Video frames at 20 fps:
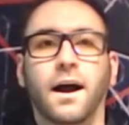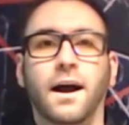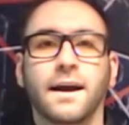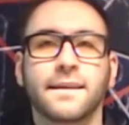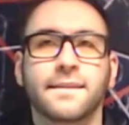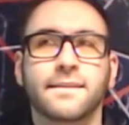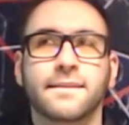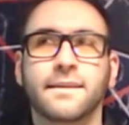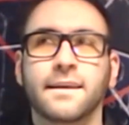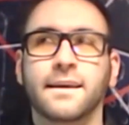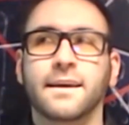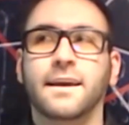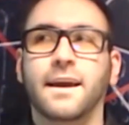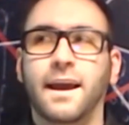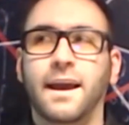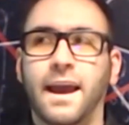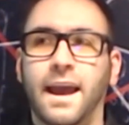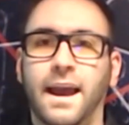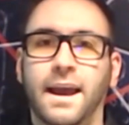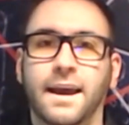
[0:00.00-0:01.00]
I think
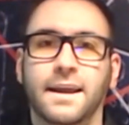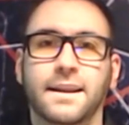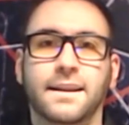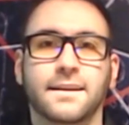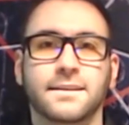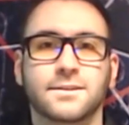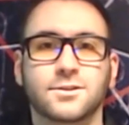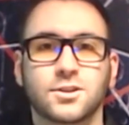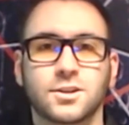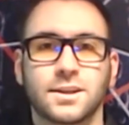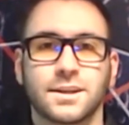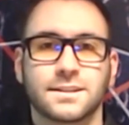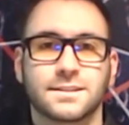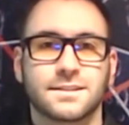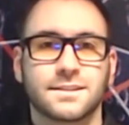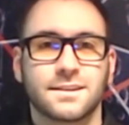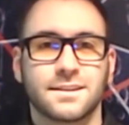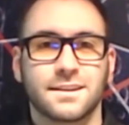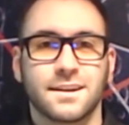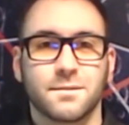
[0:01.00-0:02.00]
I had a
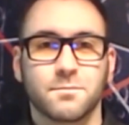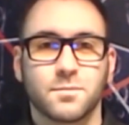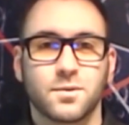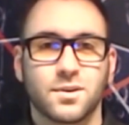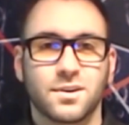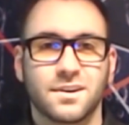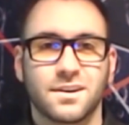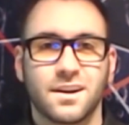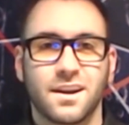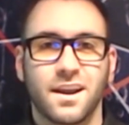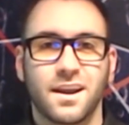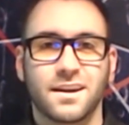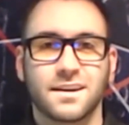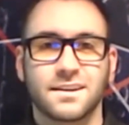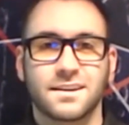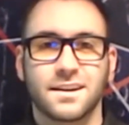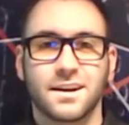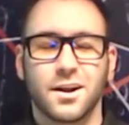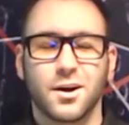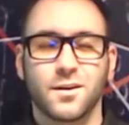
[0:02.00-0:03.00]
GST number.
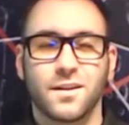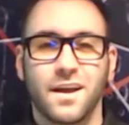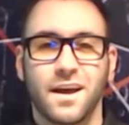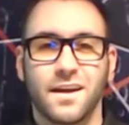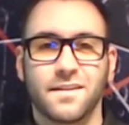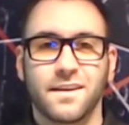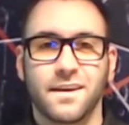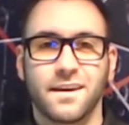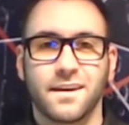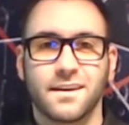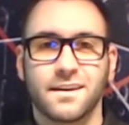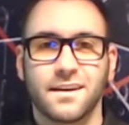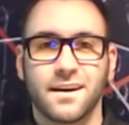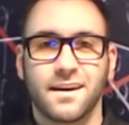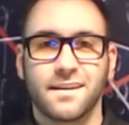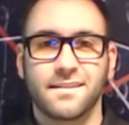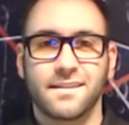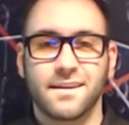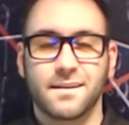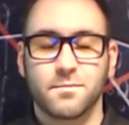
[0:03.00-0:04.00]
I
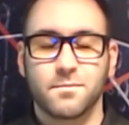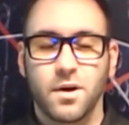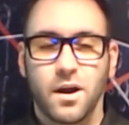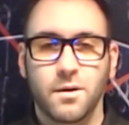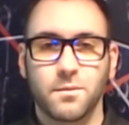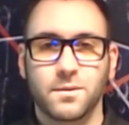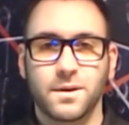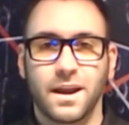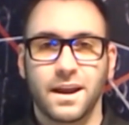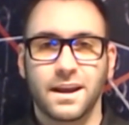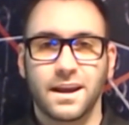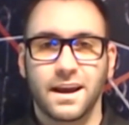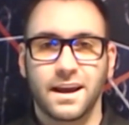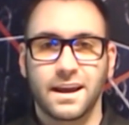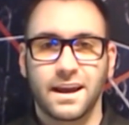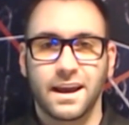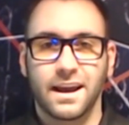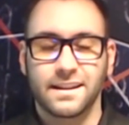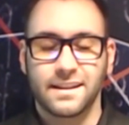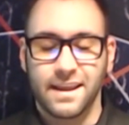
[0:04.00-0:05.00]
think probably I
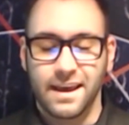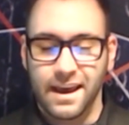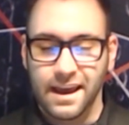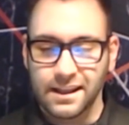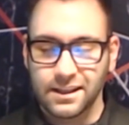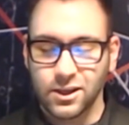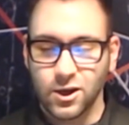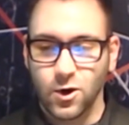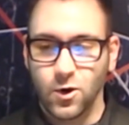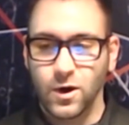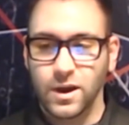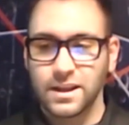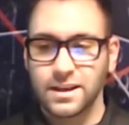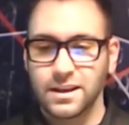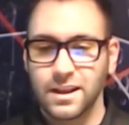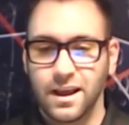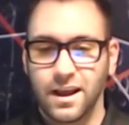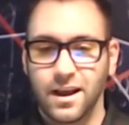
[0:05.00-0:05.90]
had that going.